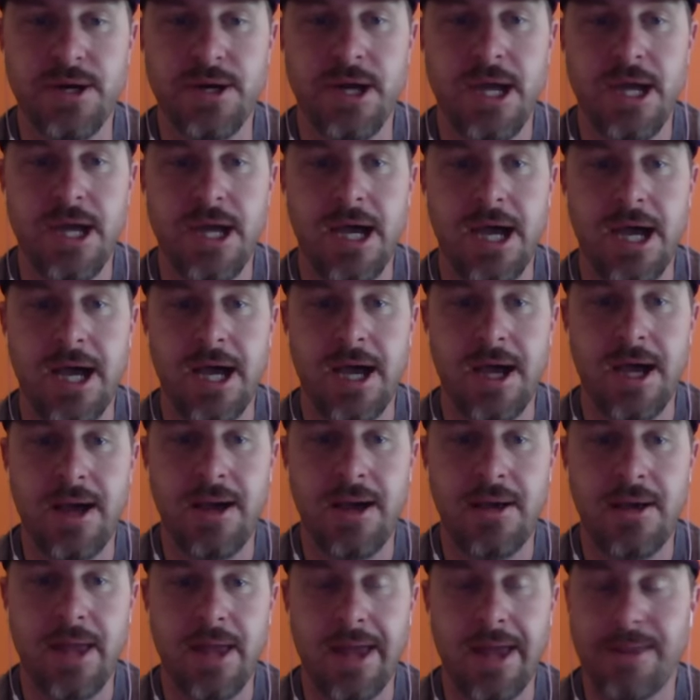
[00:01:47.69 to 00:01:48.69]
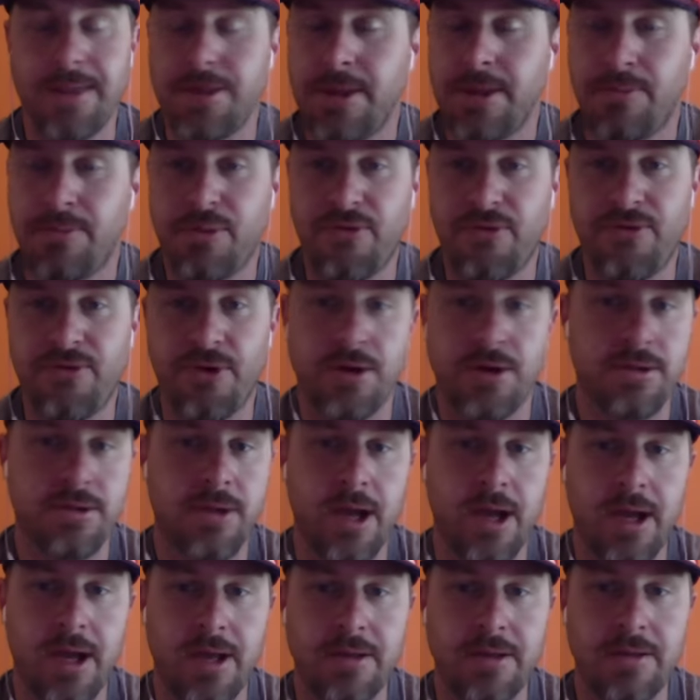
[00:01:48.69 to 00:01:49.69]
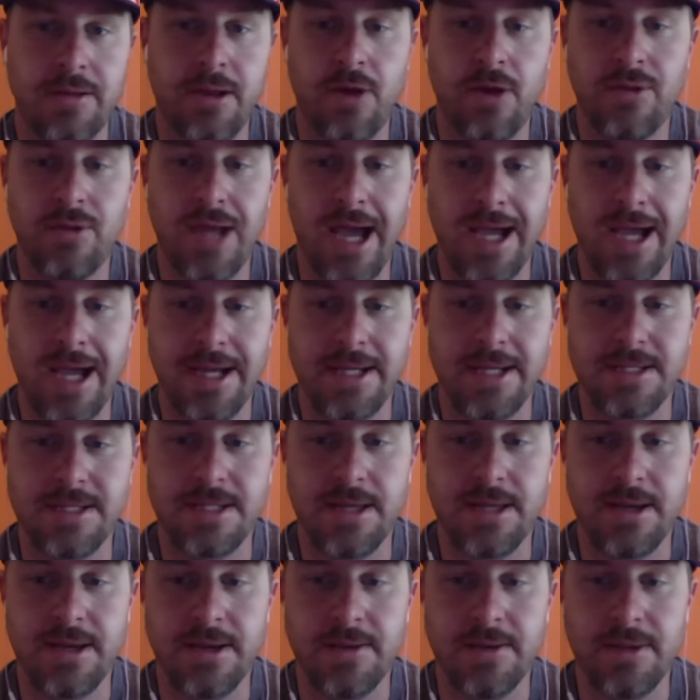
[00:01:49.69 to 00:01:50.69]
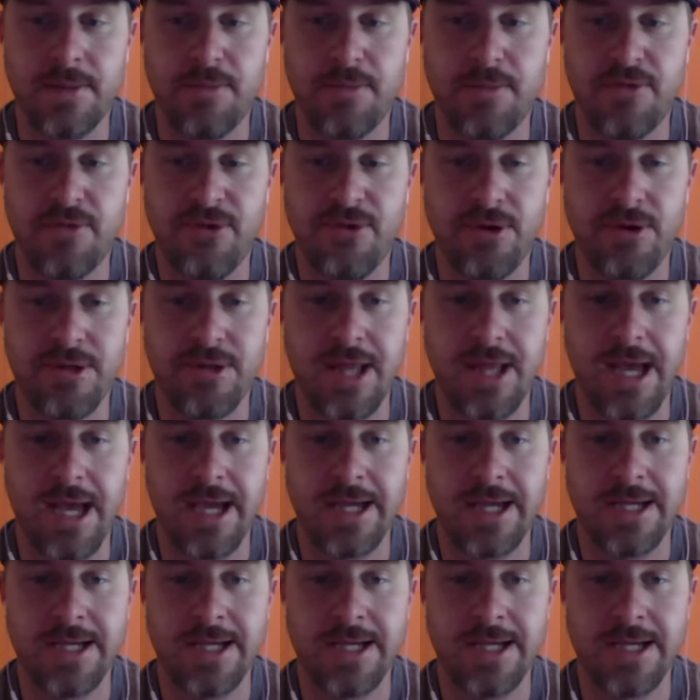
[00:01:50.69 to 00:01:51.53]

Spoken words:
and the preferred low line is the preferred line.